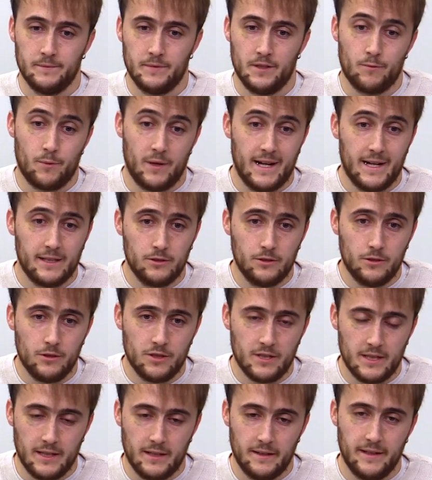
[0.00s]

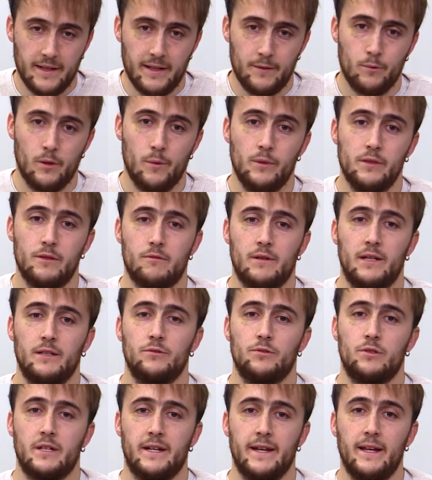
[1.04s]
reactors, and then we will try
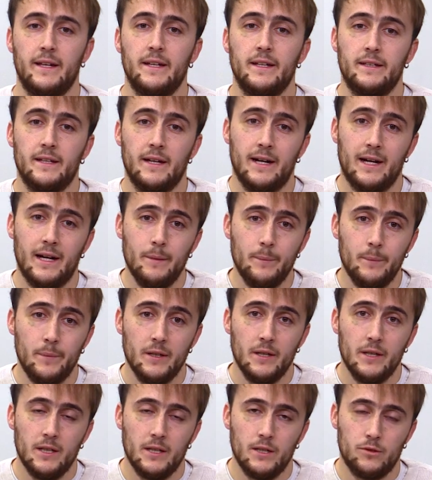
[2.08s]
to scale it up
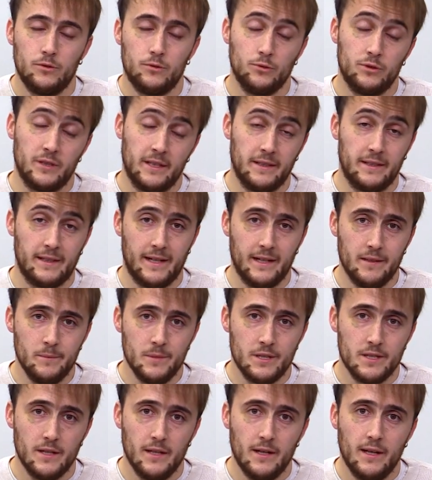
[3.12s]
to 10
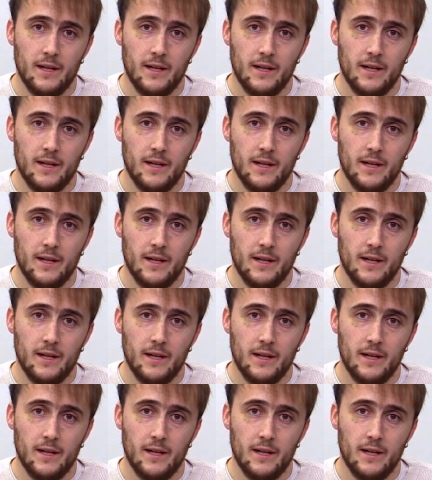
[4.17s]
times,